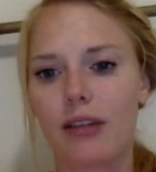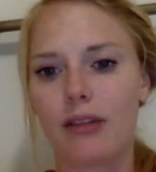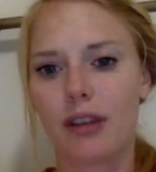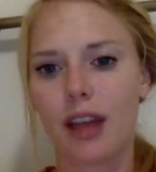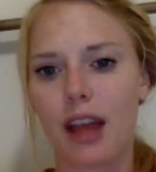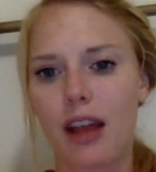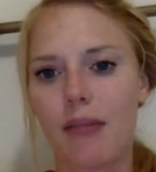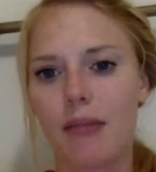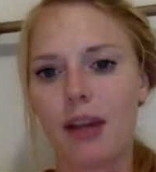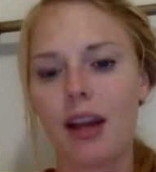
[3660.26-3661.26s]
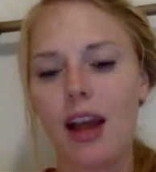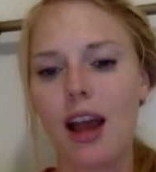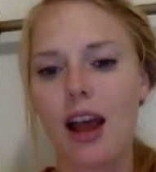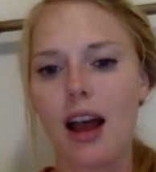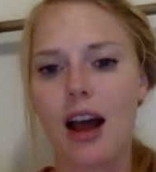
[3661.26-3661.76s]
for them,
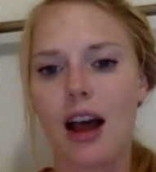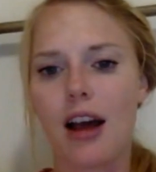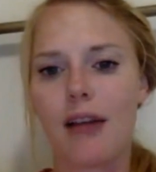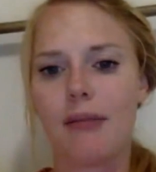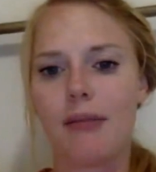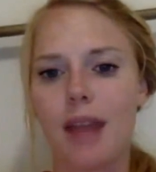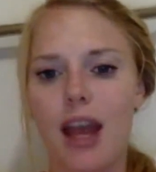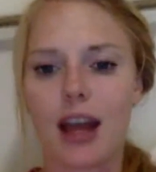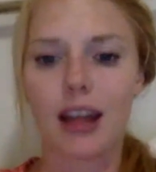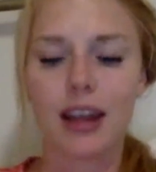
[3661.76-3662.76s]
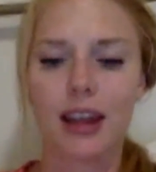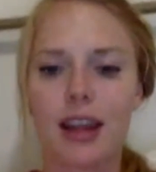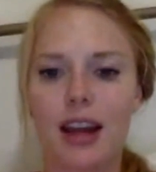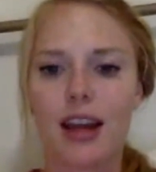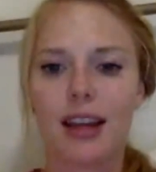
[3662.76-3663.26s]
um, and
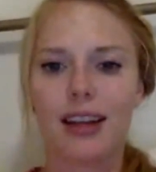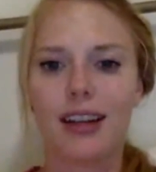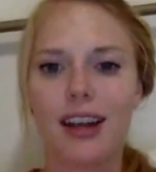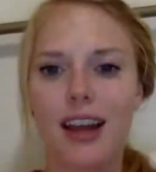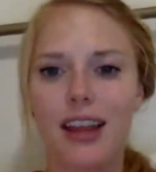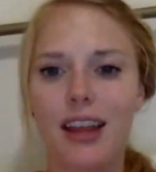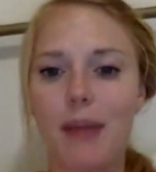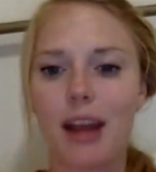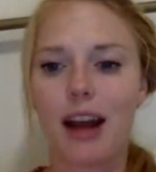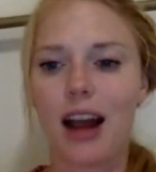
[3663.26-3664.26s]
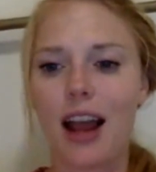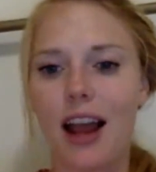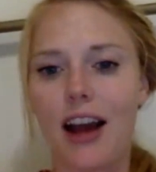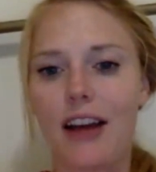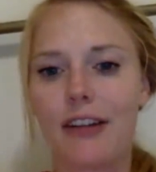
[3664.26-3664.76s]
that they may not
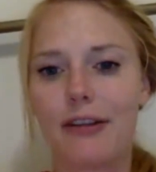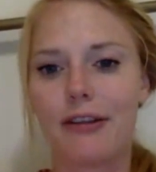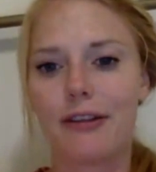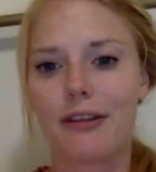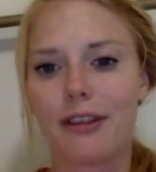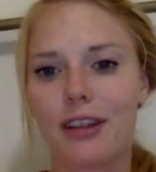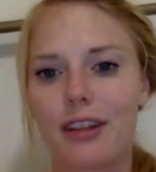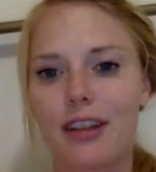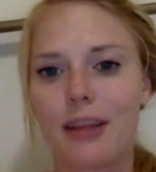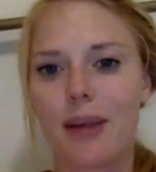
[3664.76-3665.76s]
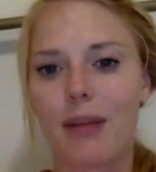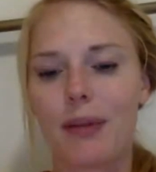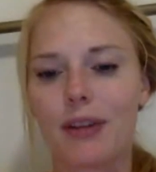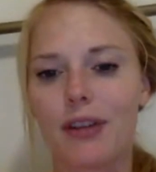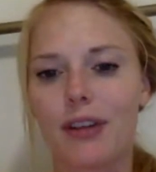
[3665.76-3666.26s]
have the same
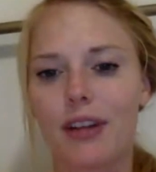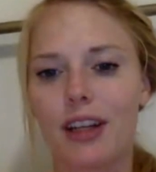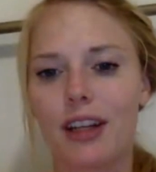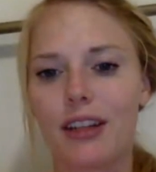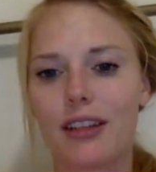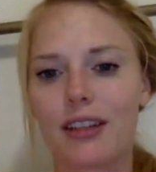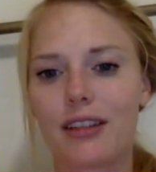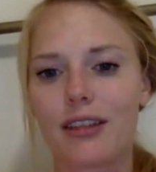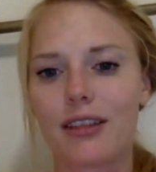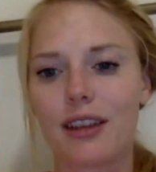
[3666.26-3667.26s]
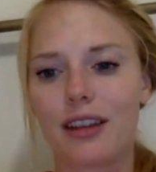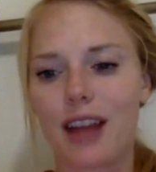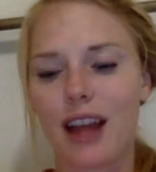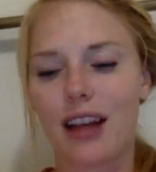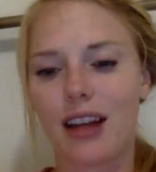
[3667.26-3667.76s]
opportunities as
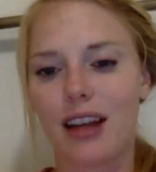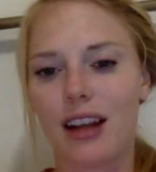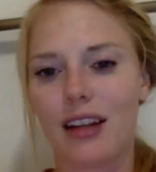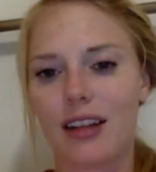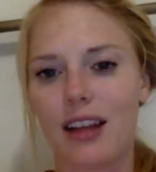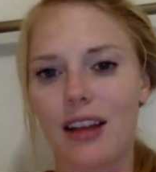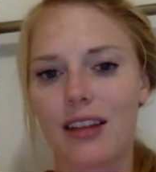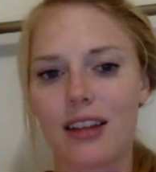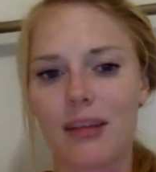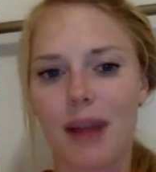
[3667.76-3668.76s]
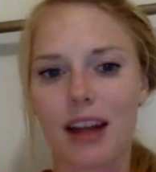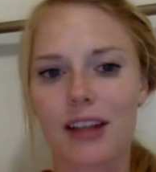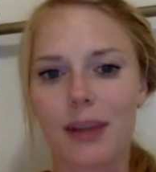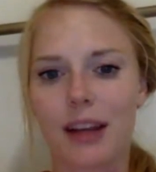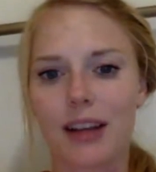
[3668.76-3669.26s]
I did in in some
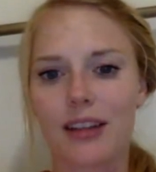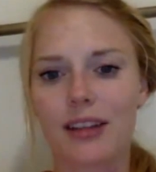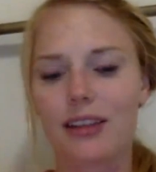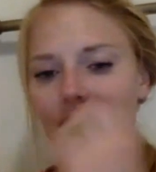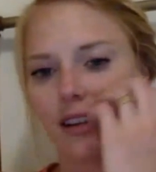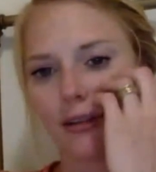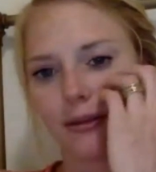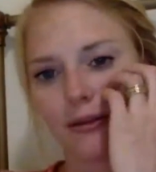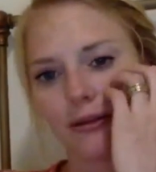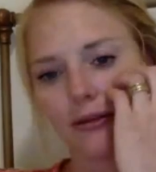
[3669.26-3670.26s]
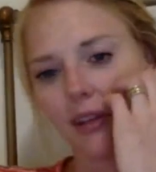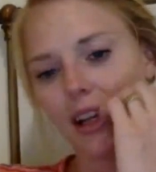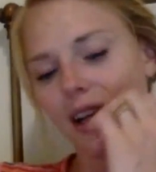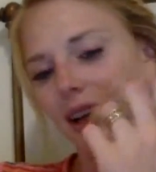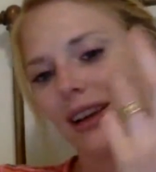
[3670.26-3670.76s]
aspects of
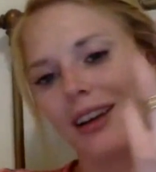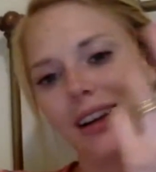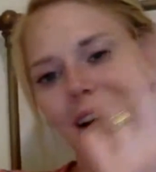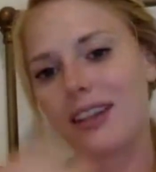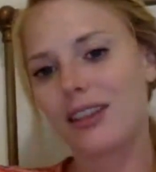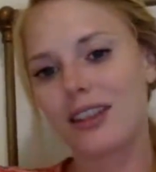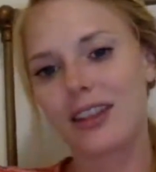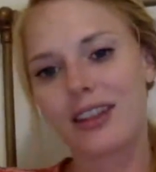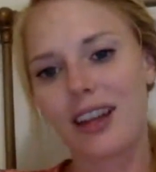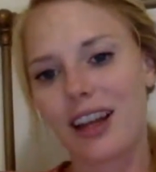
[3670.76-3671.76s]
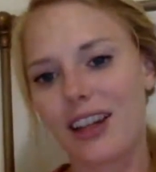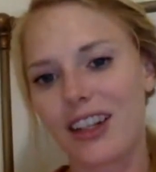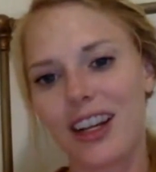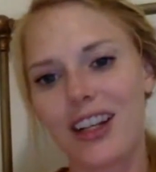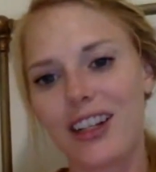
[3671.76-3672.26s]
just
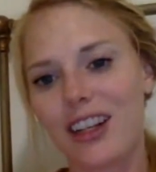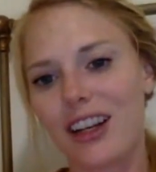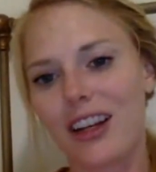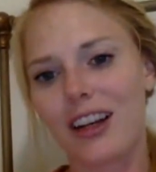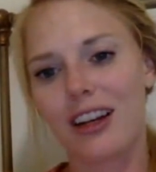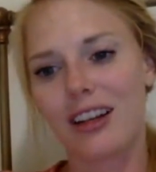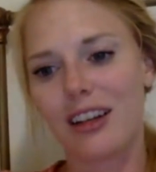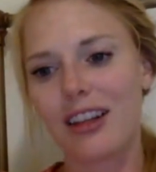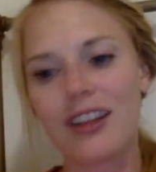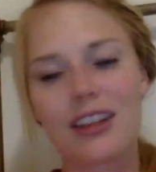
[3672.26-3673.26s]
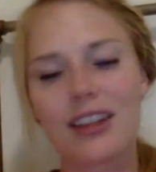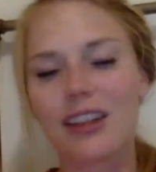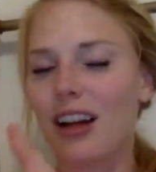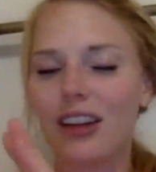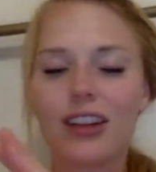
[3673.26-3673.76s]
education and just
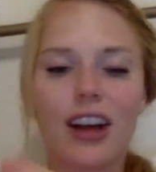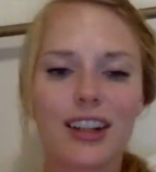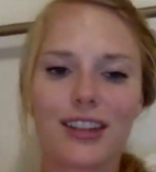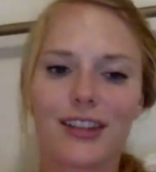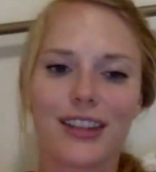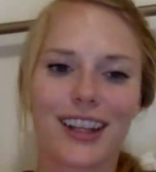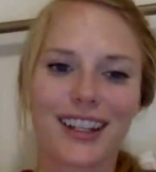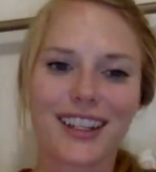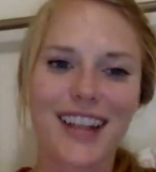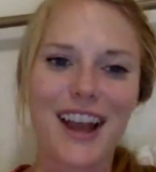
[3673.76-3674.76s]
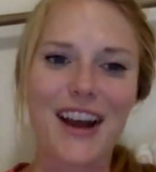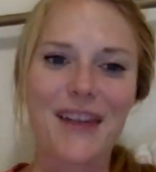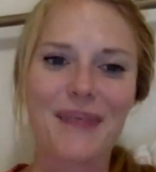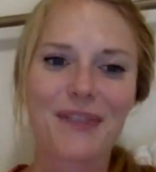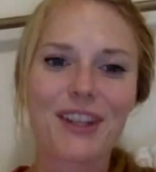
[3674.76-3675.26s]
lots of things.
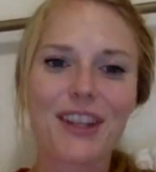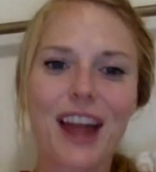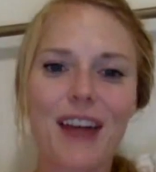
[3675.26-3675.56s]
Um, so yeah. that